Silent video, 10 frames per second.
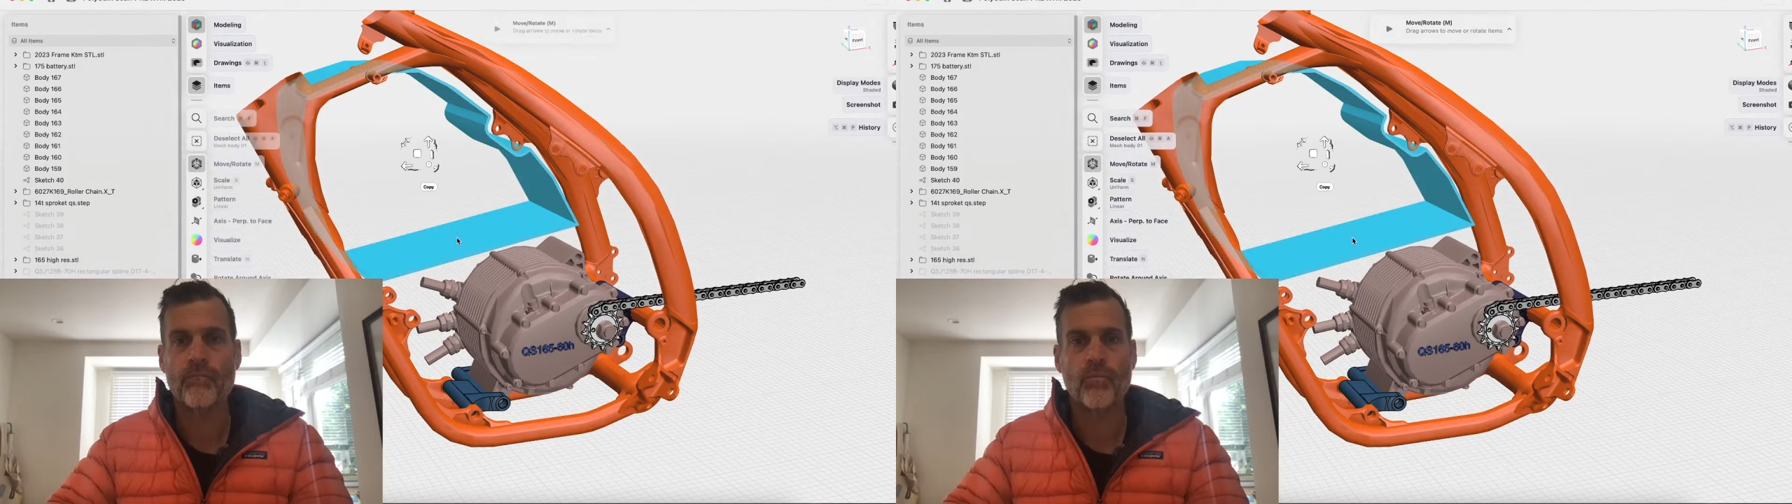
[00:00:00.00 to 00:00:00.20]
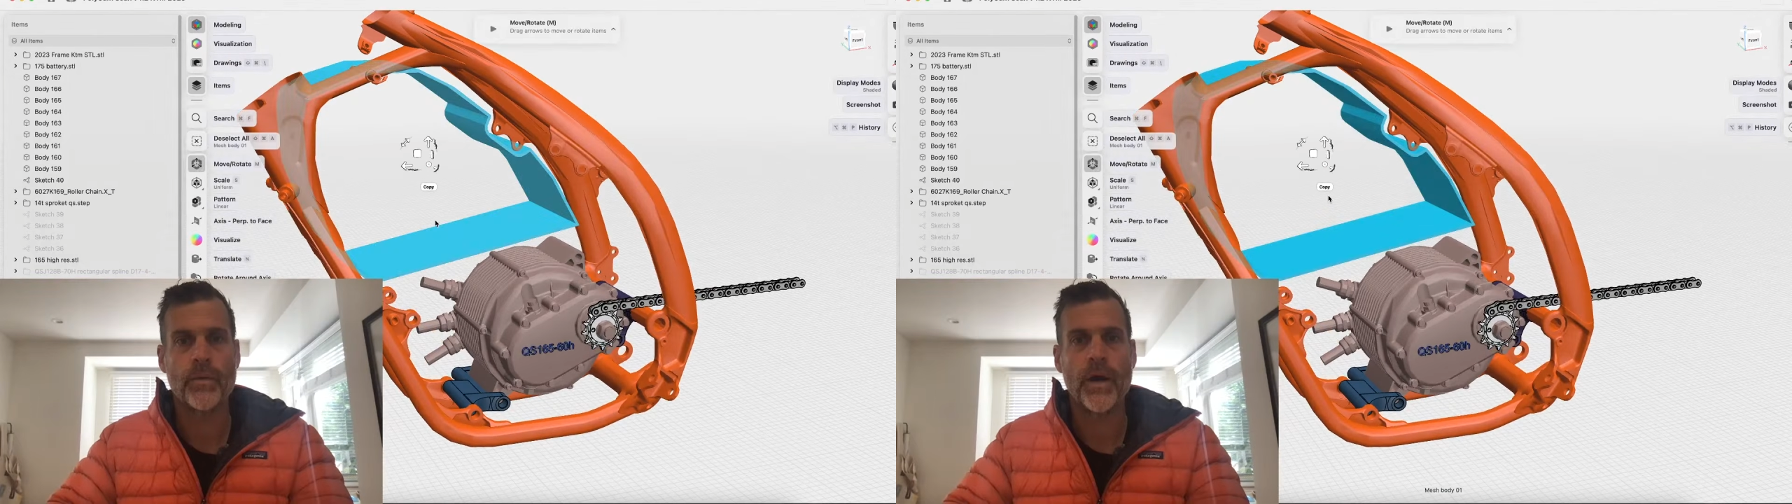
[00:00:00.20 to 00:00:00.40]

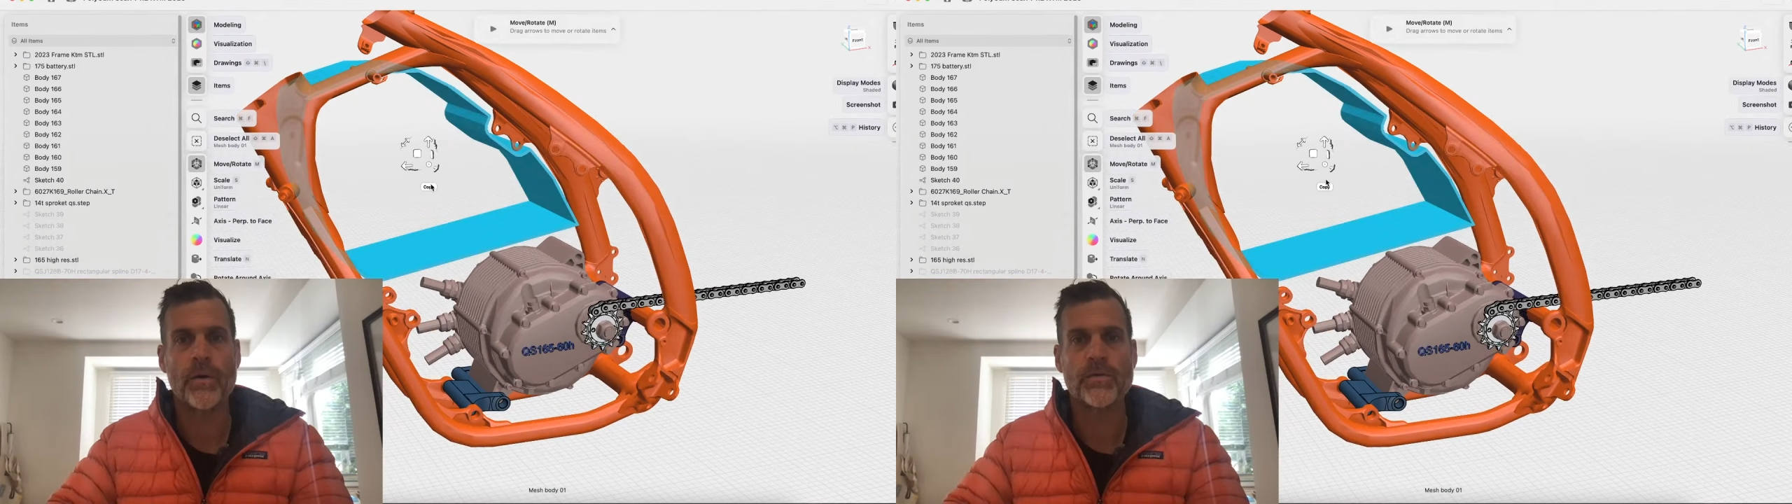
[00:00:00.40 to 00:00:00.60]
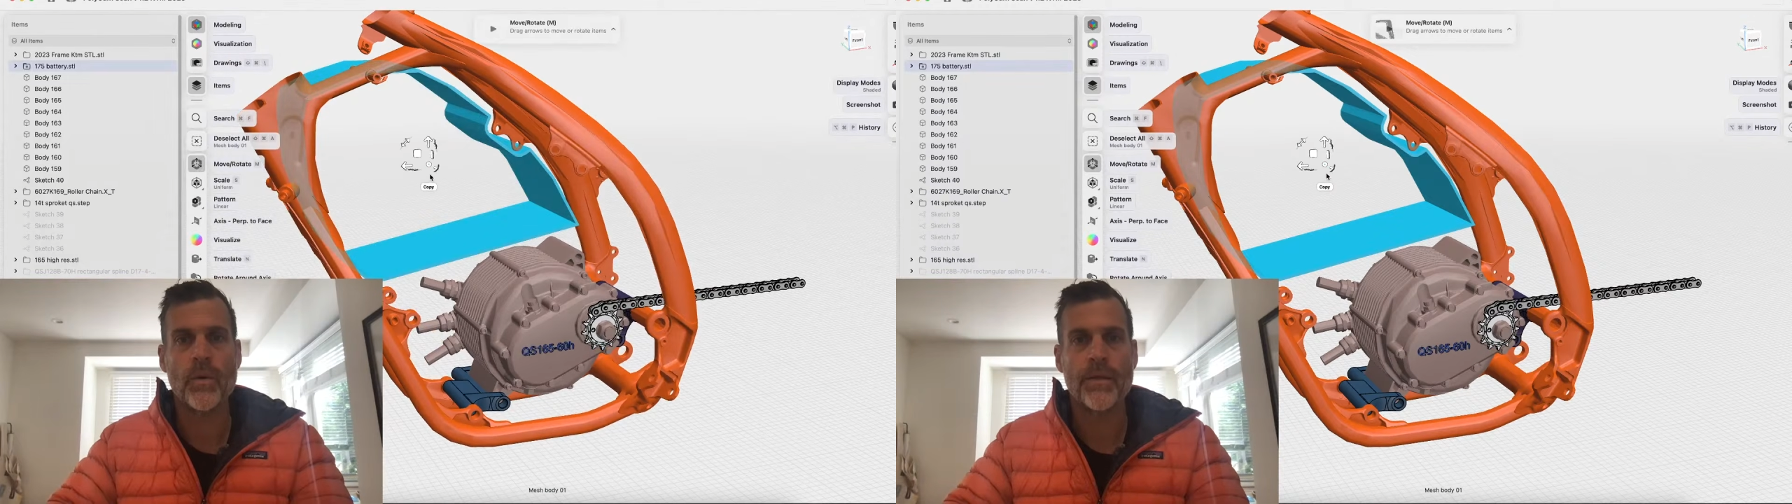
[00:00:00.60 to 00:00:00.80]
We
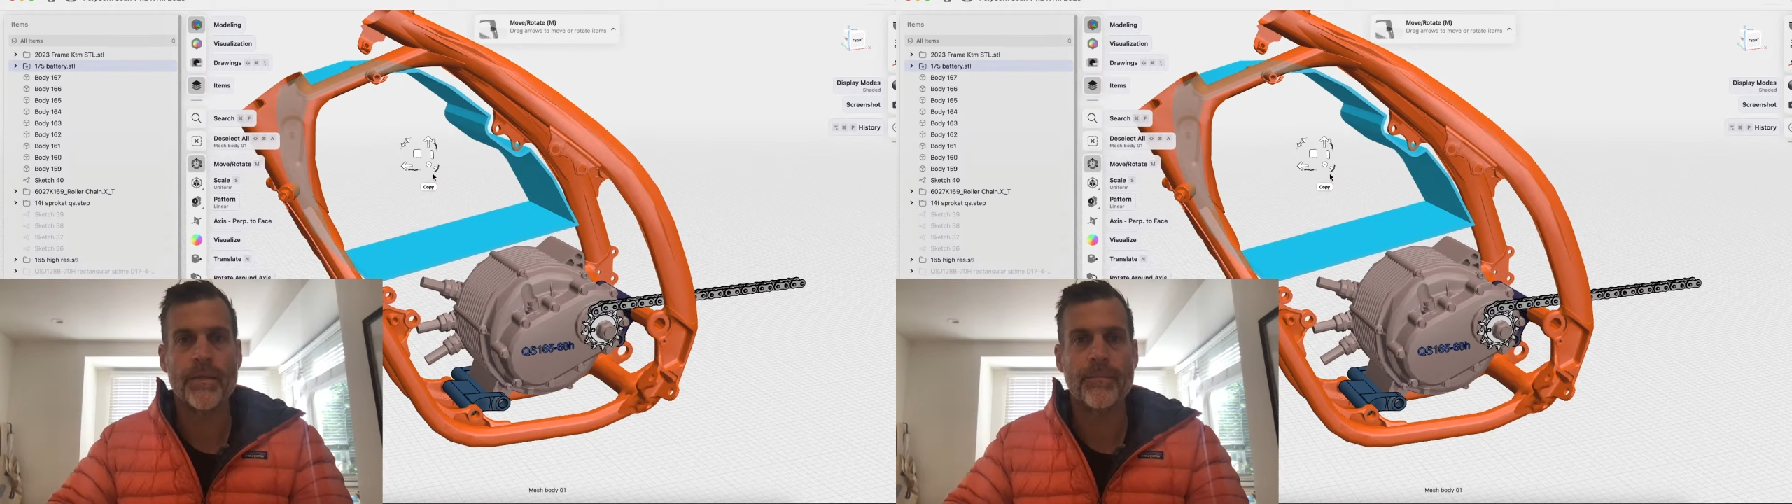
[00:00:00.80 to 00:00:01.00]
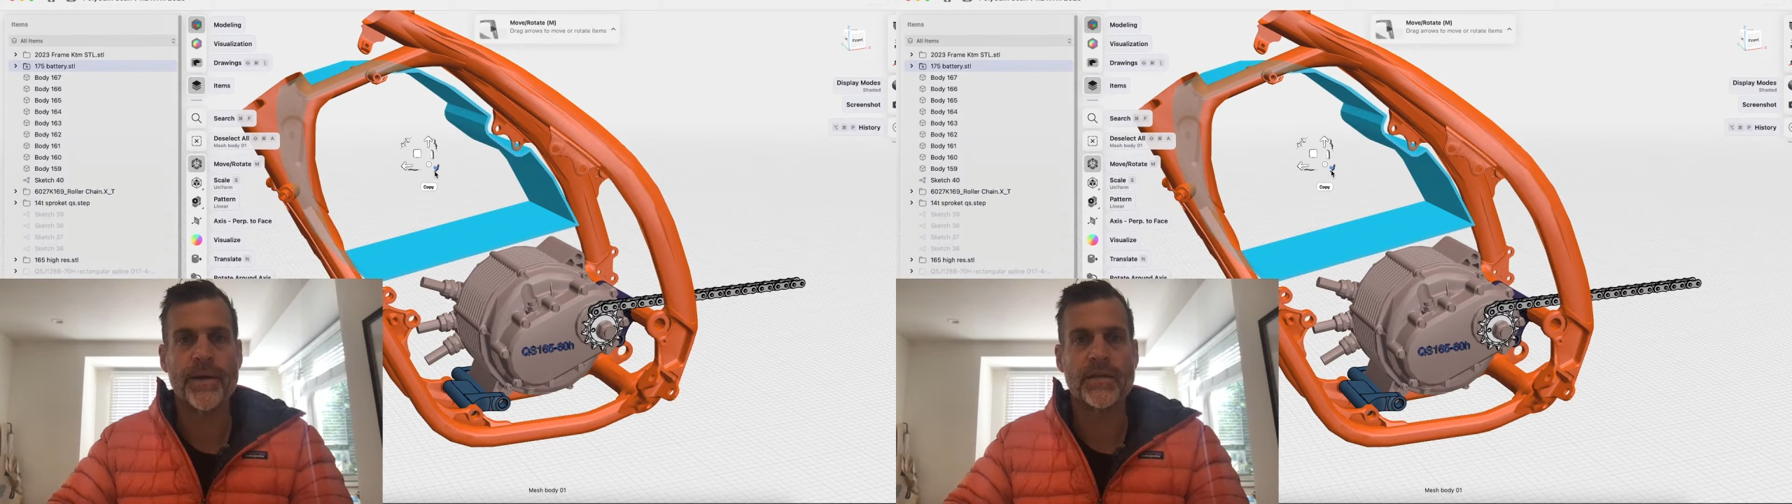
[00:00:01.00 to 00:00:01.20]
always want
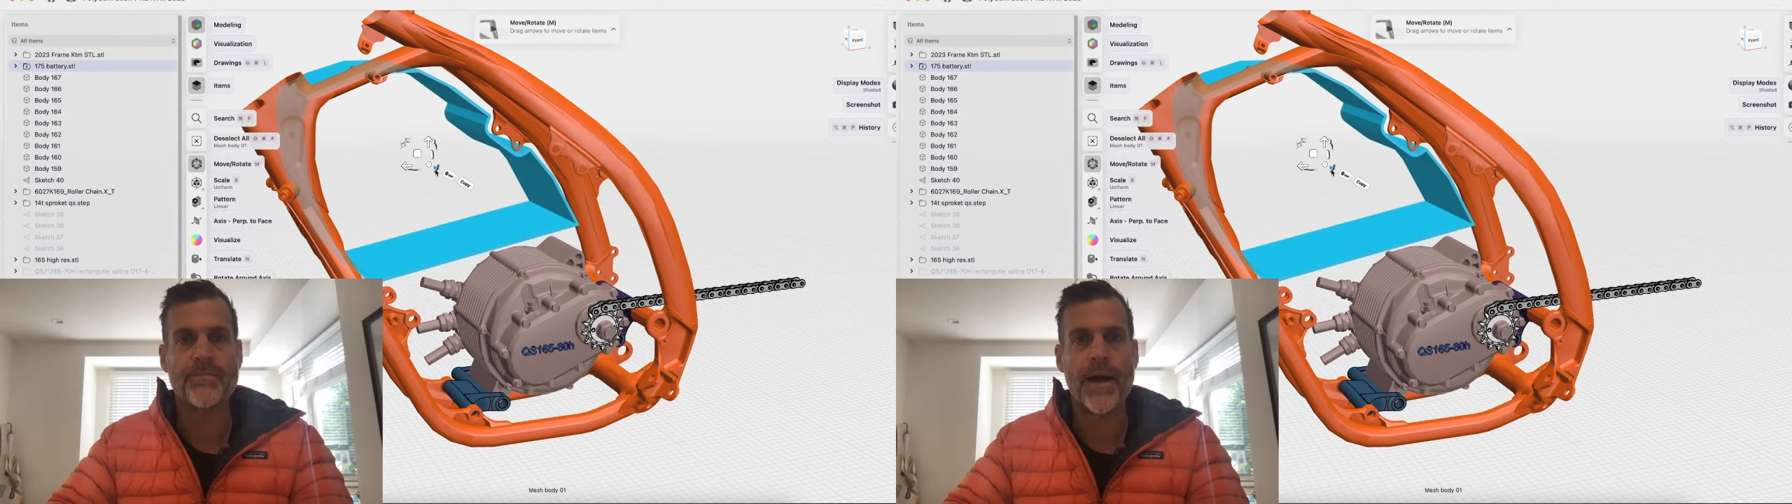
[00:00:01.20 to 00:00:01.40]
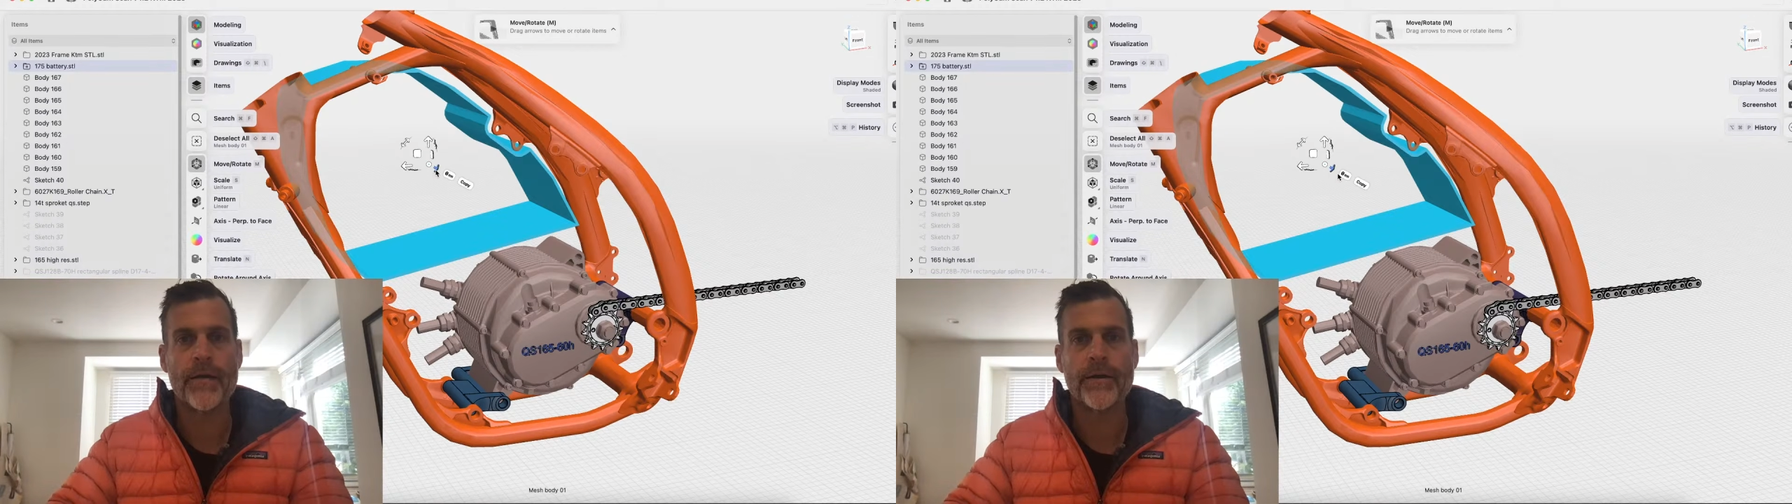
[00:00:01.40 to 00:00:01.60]
the biggest
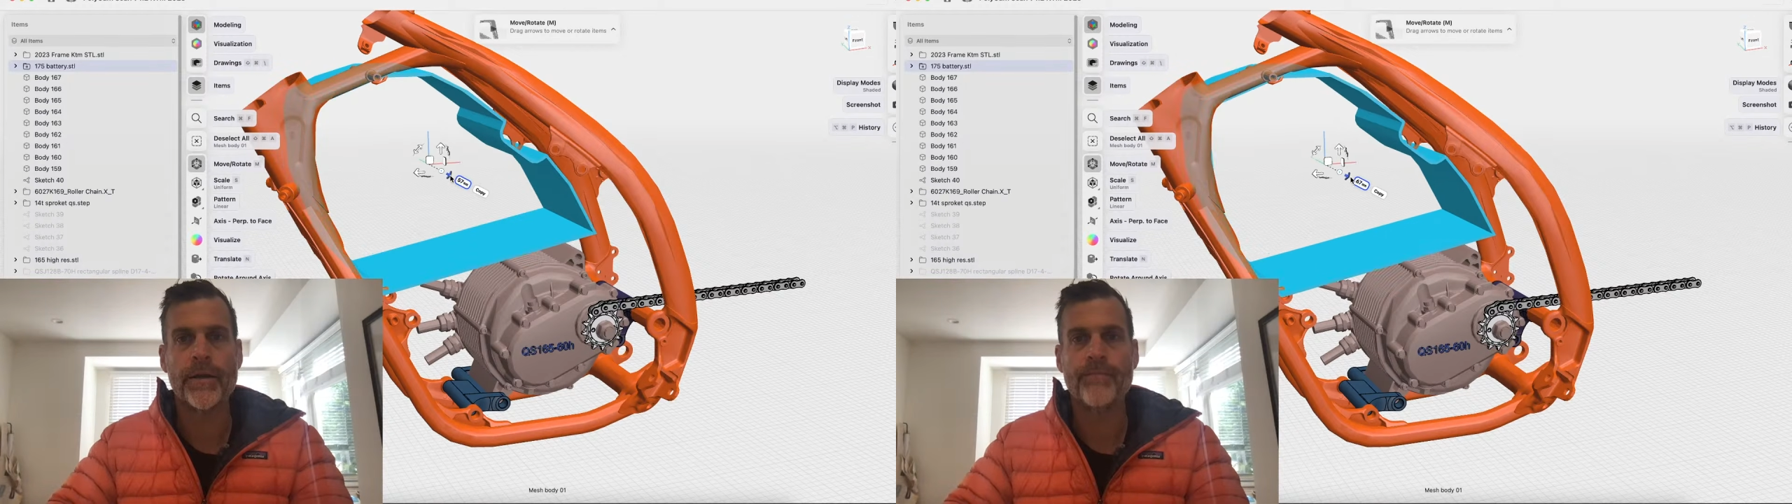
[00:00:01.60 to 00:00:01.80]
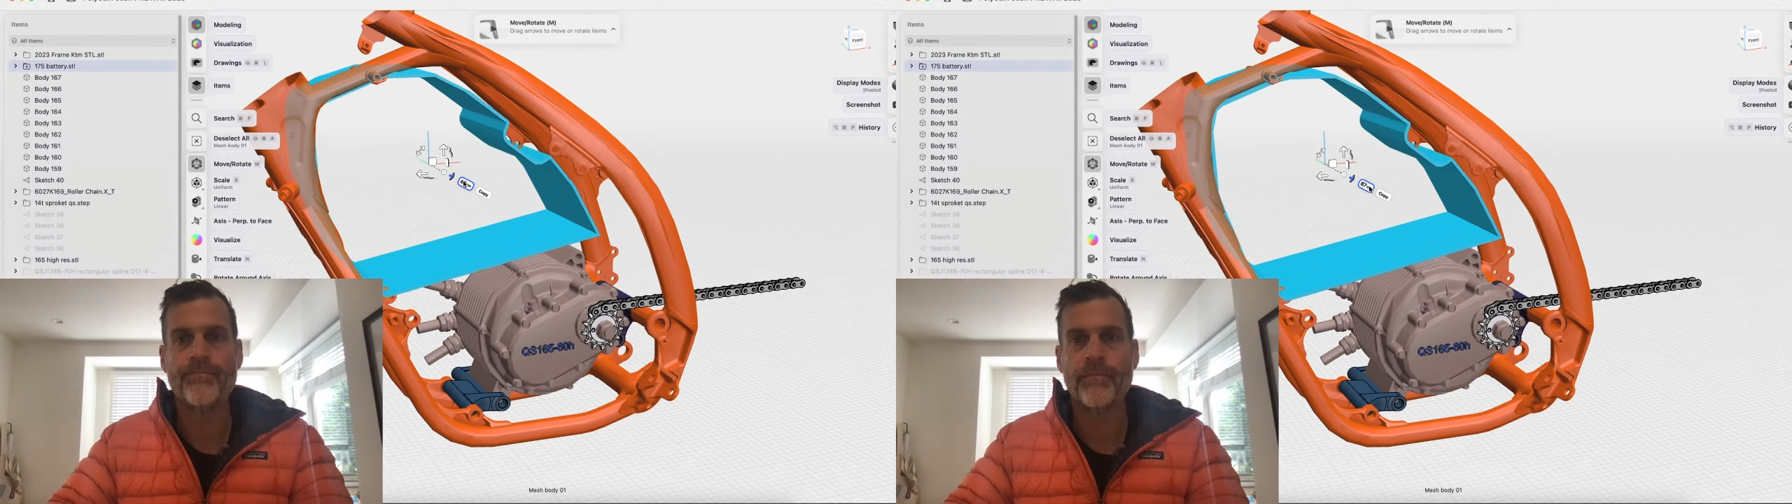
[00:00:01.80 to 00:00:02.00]
battery,